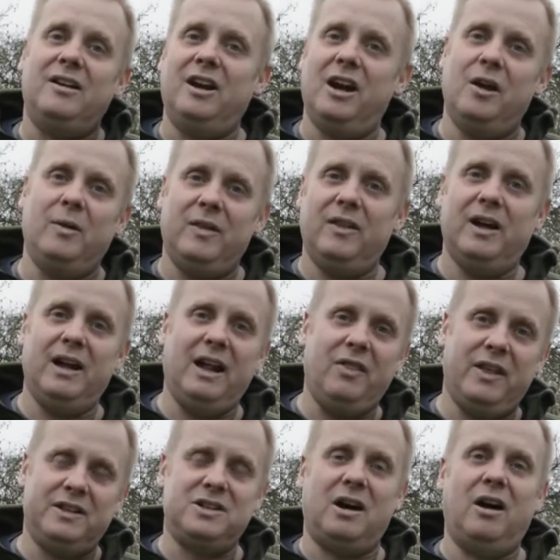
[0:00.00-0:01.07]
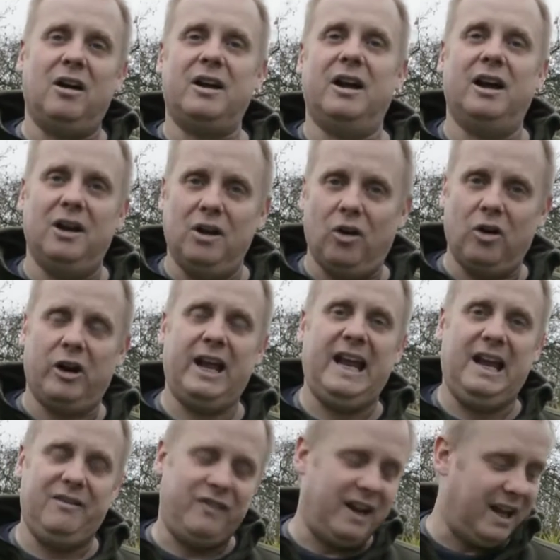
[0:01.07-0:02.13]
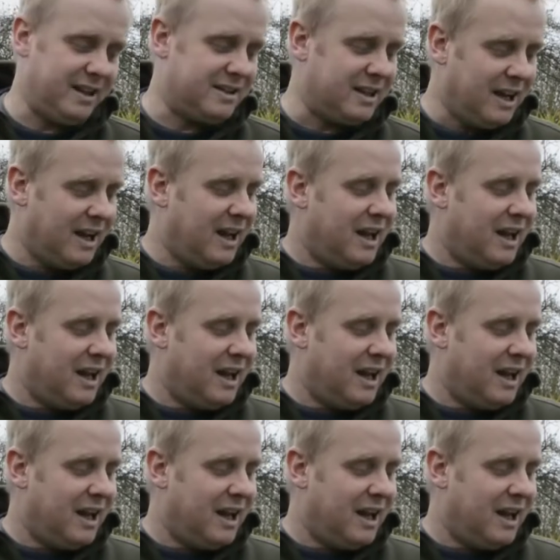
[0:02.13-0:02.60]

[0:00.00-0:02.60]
in the darker, longer evenings.